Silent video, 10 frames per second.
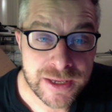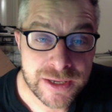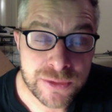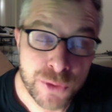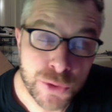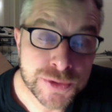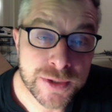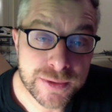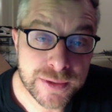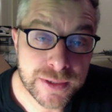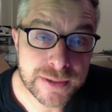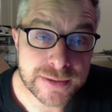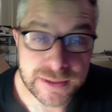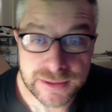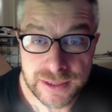You know, those are the
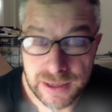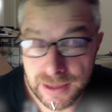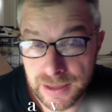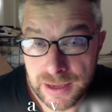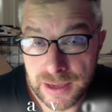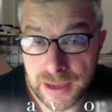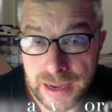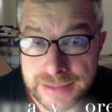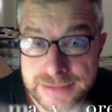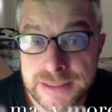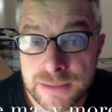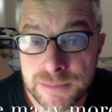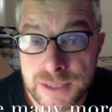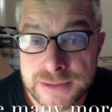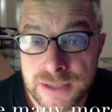things that I see in
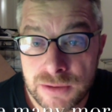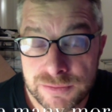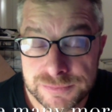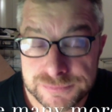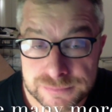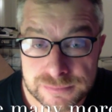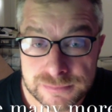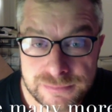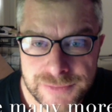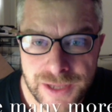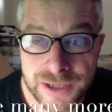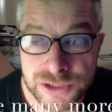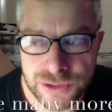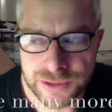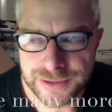myself on a
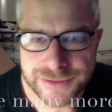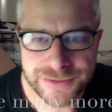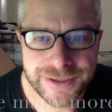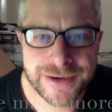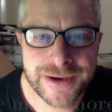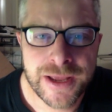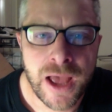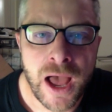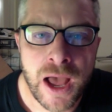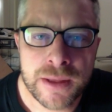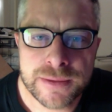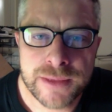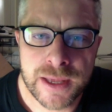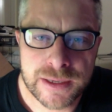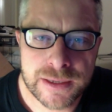short list right here
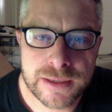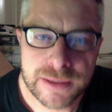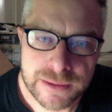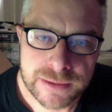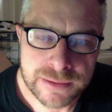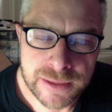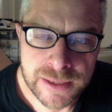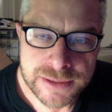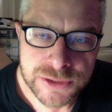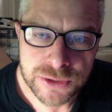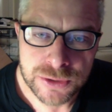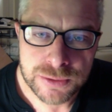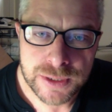that I do.